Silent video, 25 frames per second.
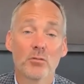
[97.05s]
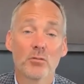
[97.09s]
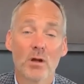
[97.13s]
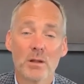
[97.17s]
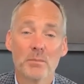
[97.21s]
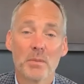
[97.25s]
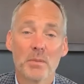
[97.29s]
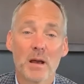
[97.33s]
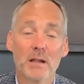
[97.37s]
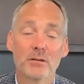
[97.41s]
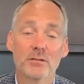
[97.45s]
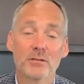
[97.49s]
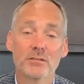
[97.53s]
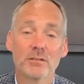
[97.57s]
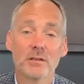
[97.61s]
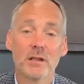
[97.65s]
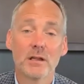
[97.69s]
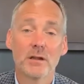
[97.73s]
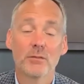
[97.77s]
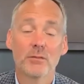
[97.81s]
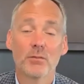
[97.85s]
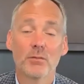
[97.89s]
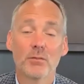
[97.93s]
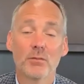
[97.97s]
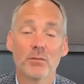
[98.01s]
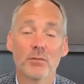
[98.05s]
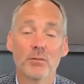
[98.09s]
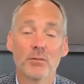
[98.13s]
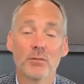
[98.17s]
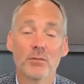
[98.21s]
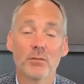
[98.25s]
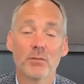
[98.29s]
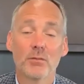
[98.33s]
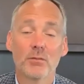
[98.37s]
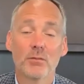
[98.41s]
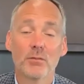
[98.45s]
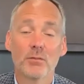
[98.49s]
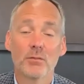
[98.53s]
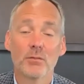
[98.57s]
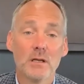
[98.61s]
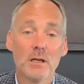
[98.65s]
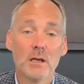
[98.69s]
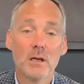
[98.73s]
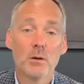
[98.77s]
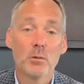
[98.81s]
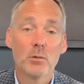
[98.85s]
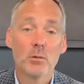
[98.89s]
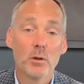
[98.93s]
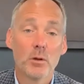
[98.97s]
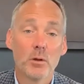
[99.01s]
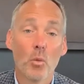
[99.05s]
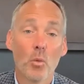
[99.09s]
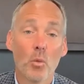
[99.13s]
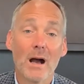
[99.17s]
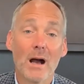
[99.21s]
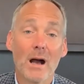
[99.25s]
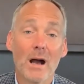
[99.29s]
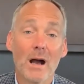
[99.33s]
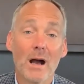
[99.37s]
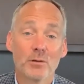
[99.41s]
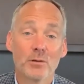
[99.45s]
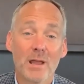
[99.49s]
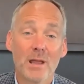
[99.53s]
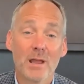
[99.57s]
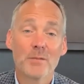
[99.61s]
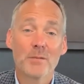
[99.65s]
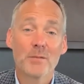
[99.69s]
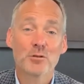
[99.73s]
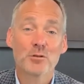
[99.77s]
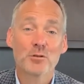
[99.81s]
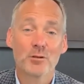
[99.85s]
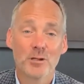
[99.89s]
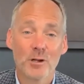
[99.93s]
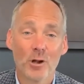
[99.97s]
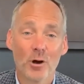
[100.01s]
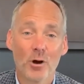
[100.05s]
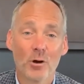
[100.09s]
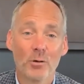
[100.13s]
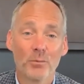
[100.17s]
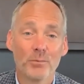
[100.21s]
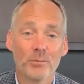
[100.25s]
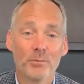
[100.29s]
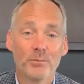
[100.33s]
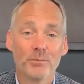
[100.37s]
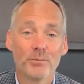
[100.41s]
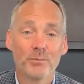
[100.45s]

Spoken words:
Wright-Patterson Air Force Base. We want to capture it all.